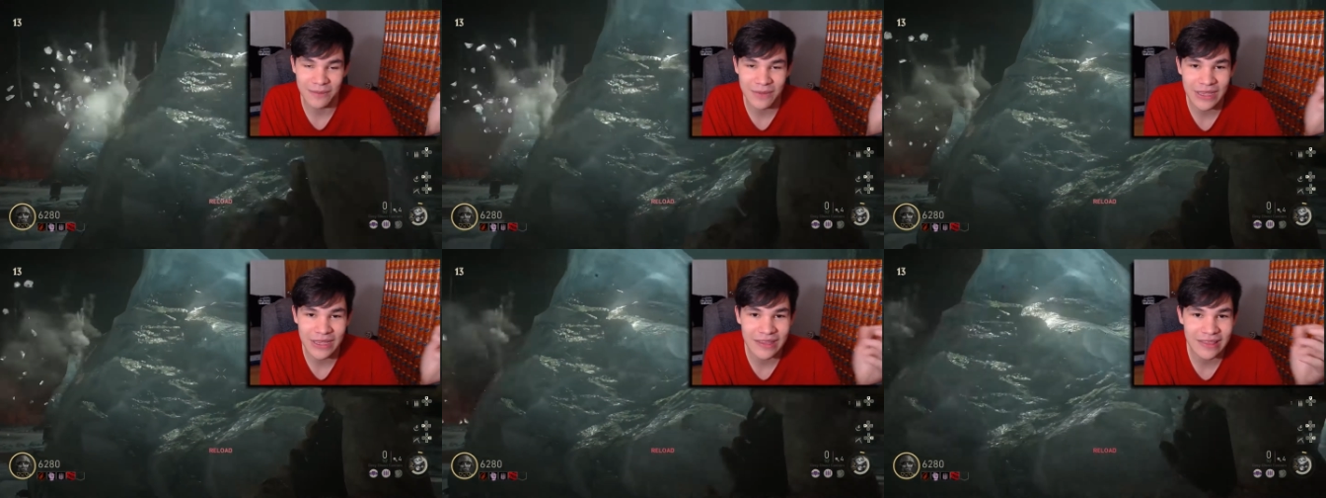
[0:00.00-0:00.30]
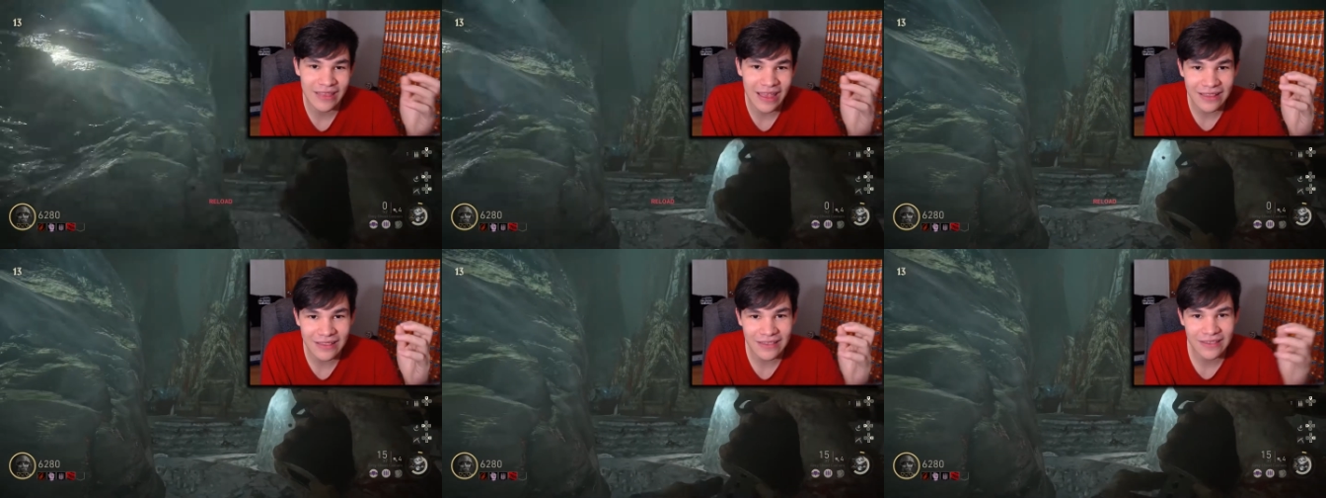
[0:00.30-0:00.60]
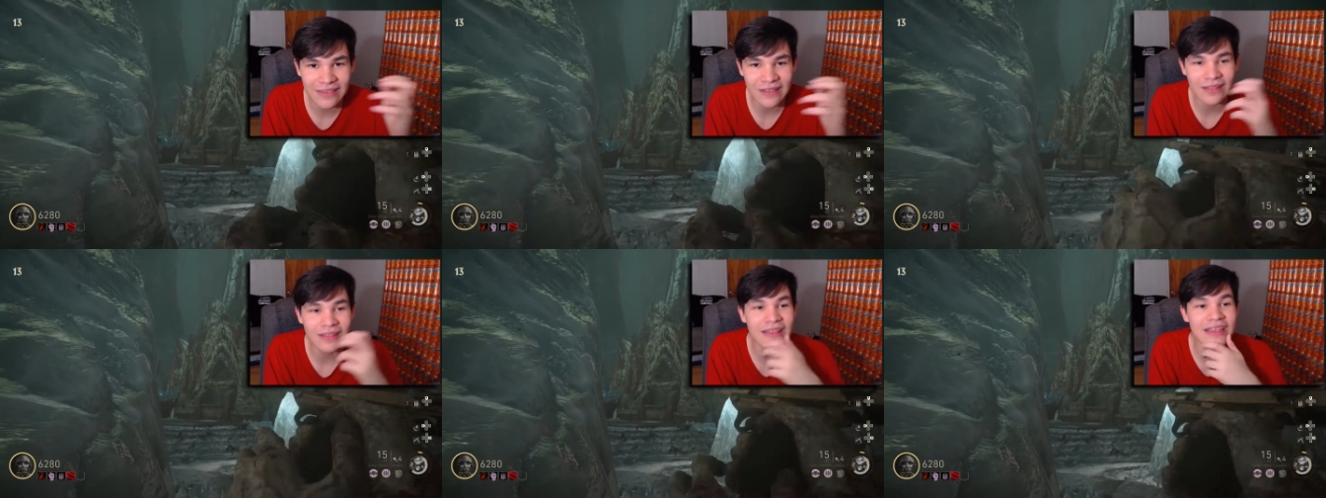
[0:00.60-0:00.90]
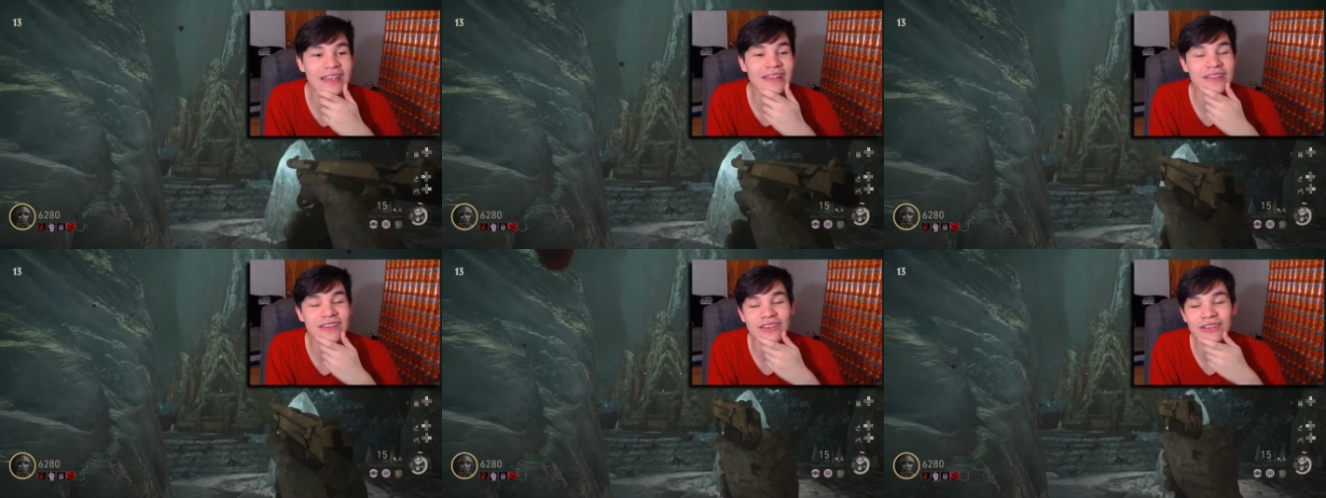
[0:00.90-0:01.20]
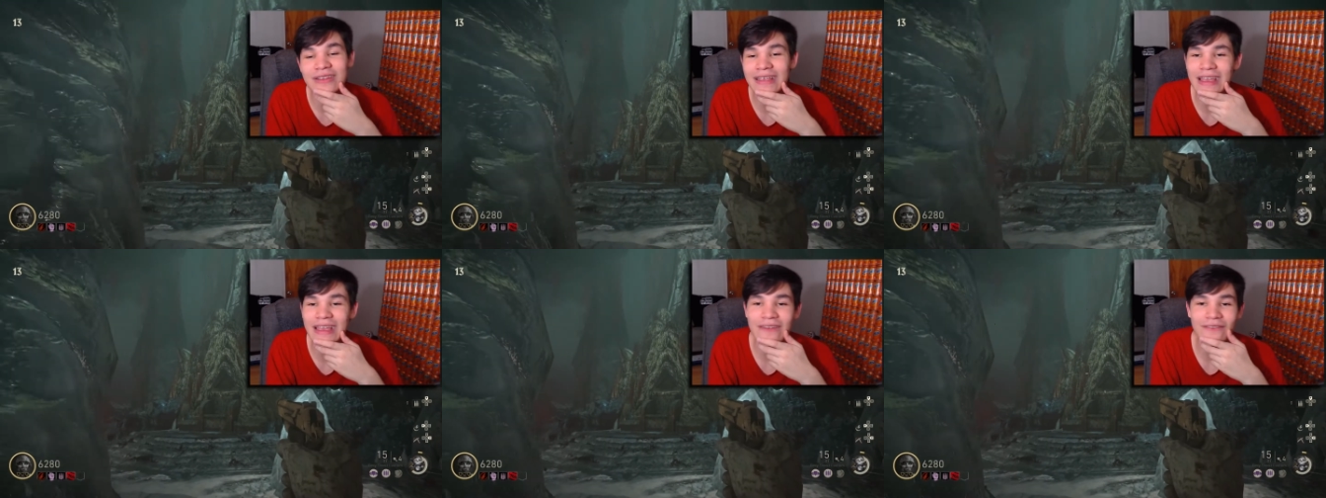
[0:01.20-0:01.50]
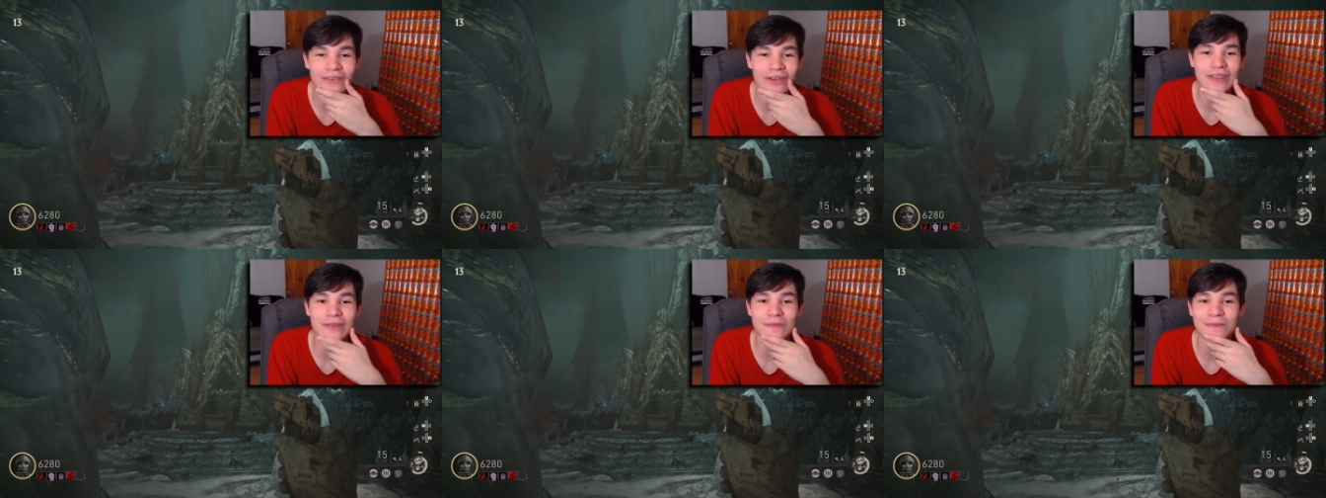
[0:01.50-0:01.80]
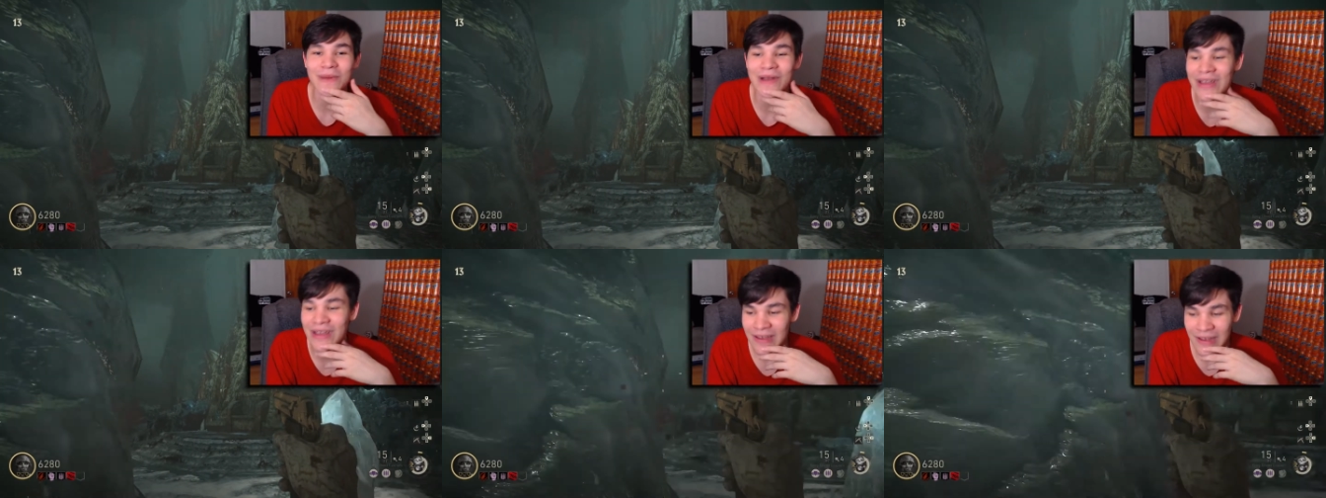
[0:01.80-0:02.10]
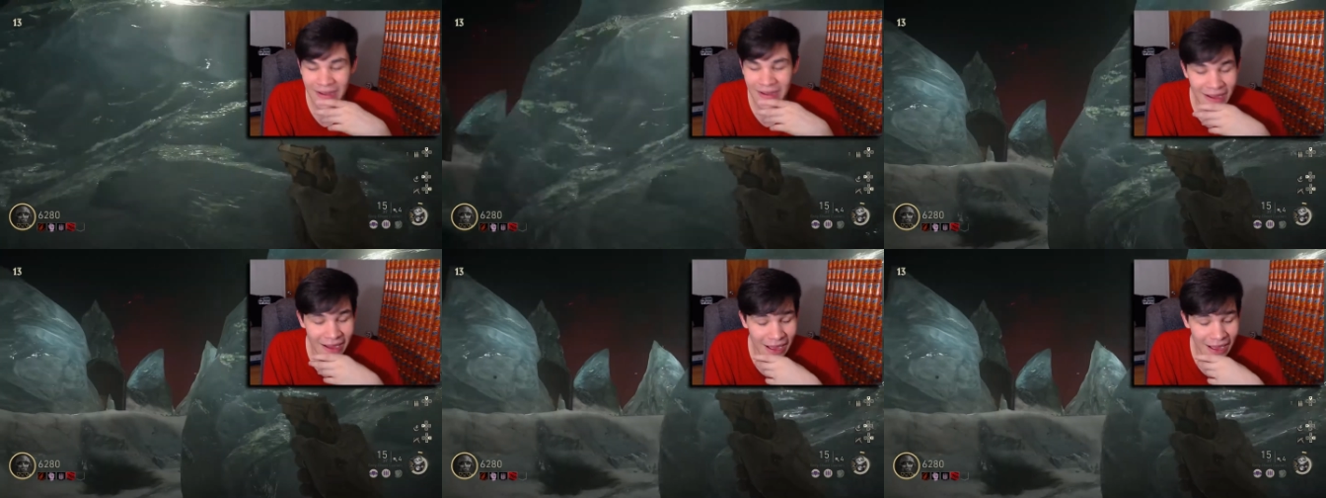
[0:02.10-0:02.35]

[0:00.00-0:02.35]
I mean, that's the least you could give us, but